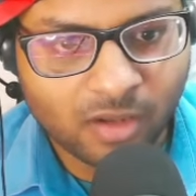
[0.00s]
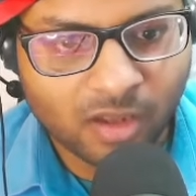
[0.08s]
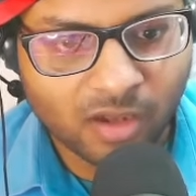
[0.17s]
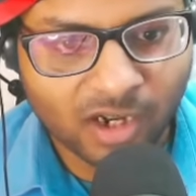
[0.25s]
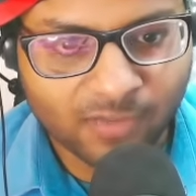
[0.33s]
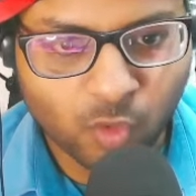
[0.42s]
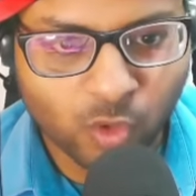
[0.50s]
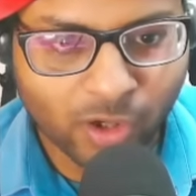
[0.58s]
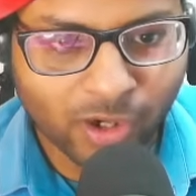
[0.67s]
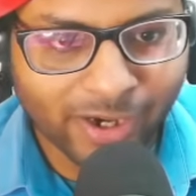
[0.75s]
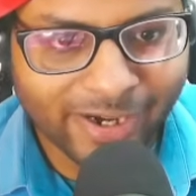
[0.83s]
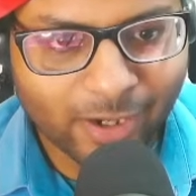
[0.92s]
Colorful
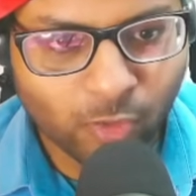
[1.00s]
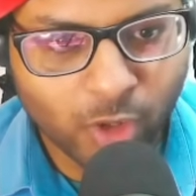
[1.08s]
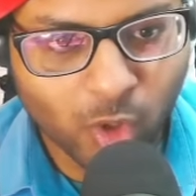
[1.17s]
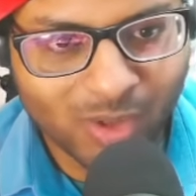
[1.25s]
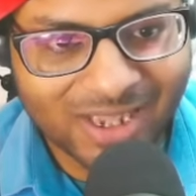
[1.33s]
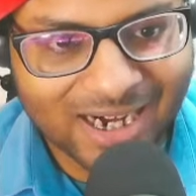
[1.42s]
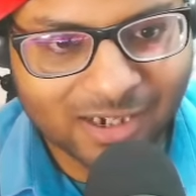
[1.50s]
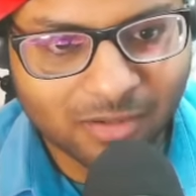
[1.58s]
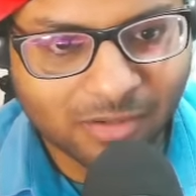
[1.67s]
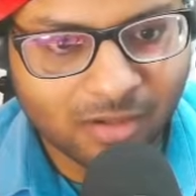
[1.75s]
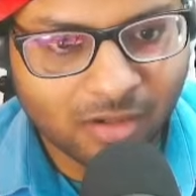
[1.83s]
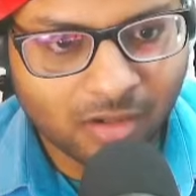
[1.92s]
greeting, we know that.
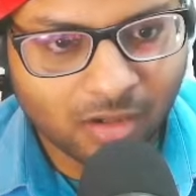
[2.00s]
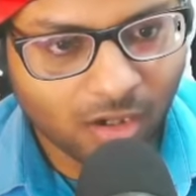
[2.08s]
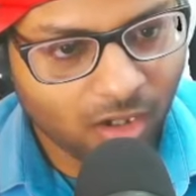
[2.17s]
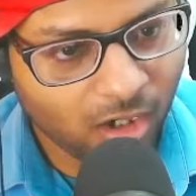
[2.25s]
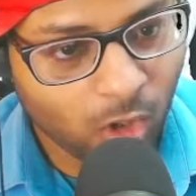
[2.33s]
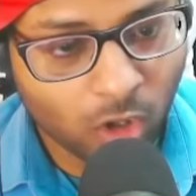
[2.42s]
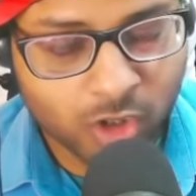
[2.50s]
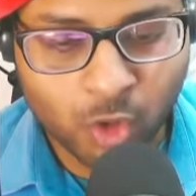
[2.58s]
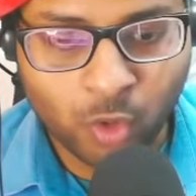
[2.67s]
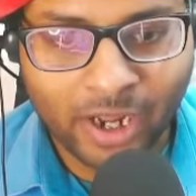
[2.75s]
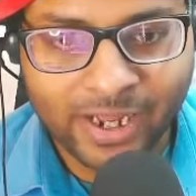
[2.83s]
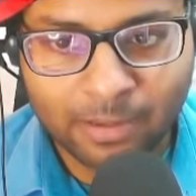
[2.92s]
Lost
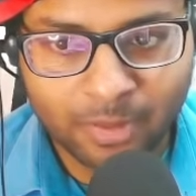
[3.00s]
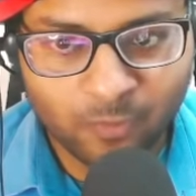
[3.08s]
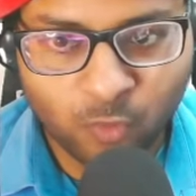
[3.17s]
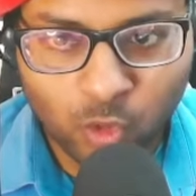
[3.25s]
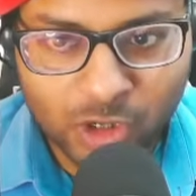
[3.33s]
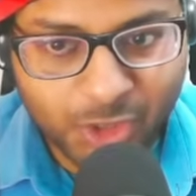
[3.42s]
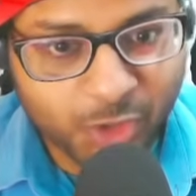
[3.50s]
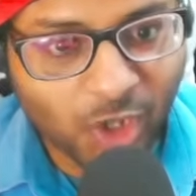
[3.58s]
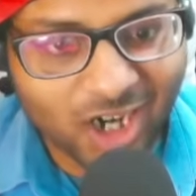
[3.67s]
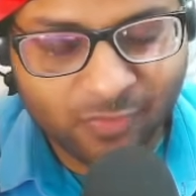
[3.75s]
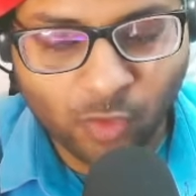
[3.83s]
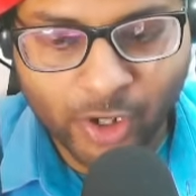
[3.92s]
loot, I have a full
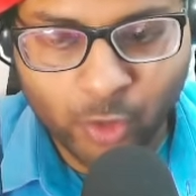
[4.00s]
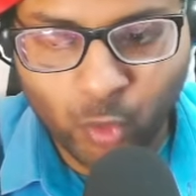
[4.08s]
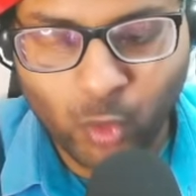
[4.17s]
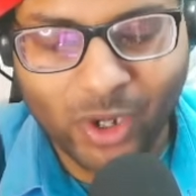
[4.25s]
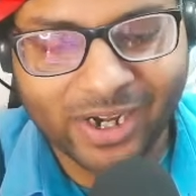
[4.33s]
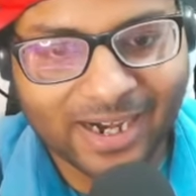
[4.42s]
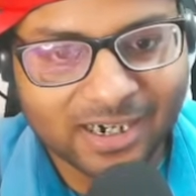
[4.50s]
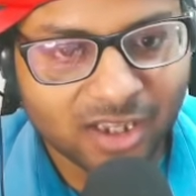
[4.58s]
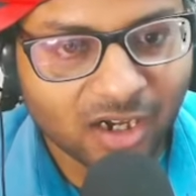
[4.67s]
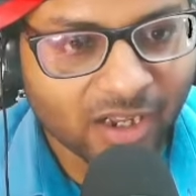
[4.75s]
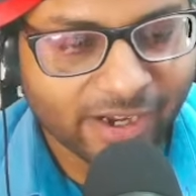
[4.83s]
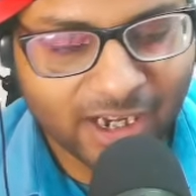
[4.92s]
chart for you. You can get the
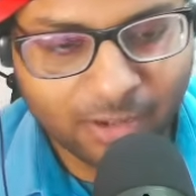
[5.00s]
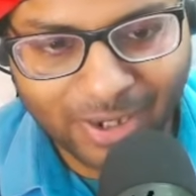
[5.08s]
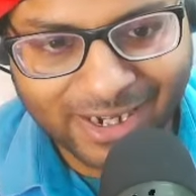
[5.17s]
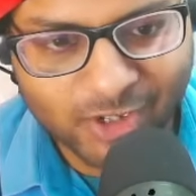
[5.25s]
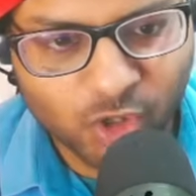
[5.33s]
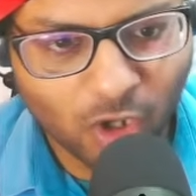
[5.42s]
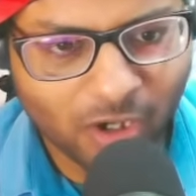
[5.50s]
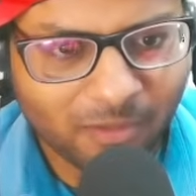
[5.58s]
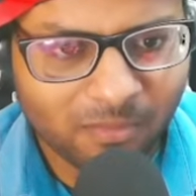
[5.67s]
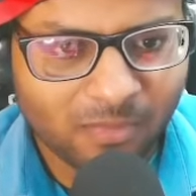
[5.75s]
link in my Discord.